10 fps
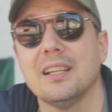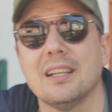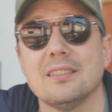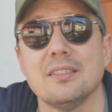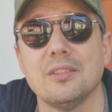
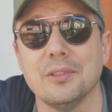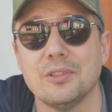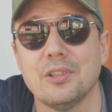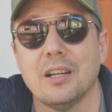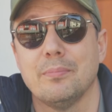access to your
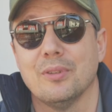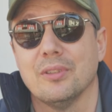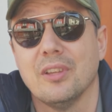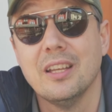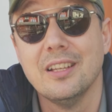
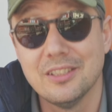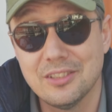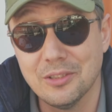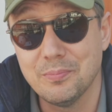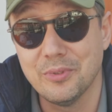tripod,
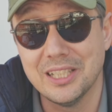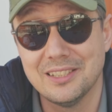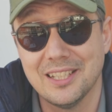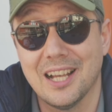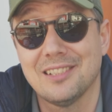super
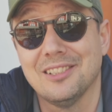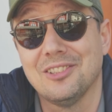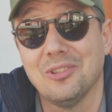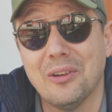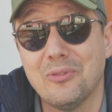easy access
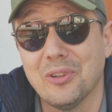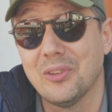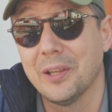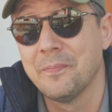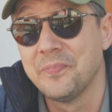to
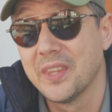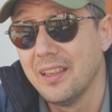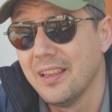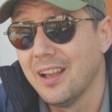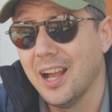everything.
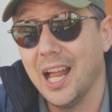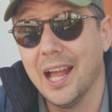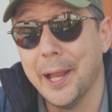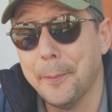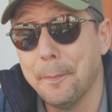
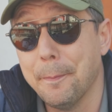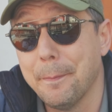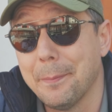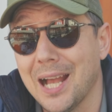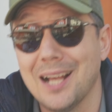
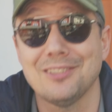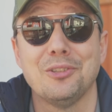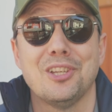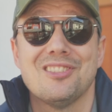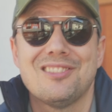As you
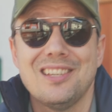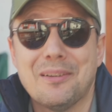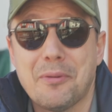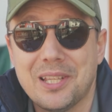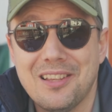can see, I'm
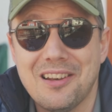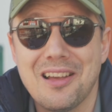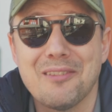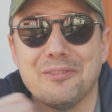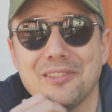a bit in
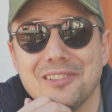love.